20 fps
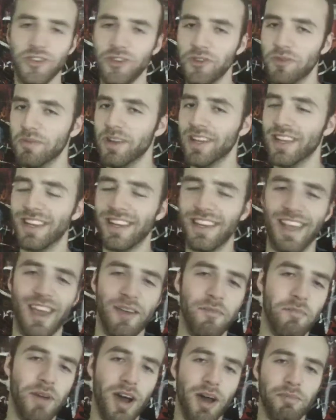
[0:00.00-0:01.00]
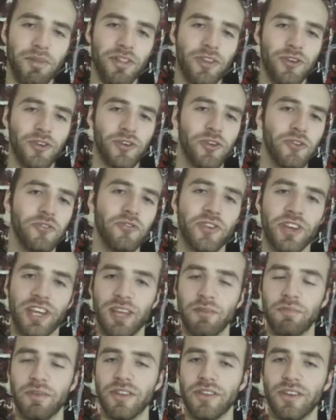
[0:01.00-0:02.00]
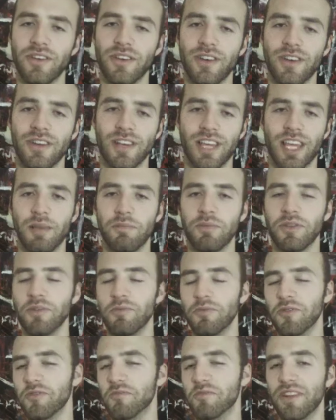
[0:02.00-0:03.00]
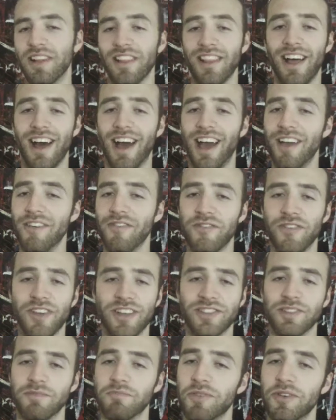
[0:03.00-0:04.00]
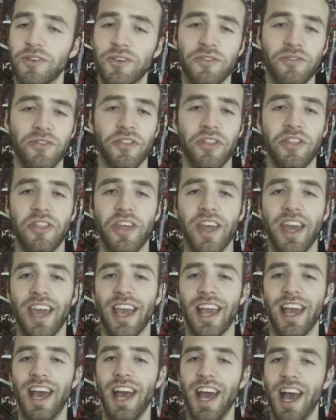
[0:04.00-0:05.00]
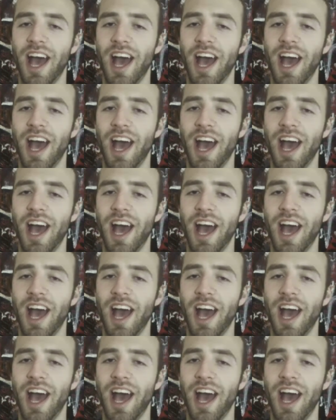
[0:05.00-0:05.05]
Newman and Bavubuka for keeping the movement alive. It's a beautiful thing.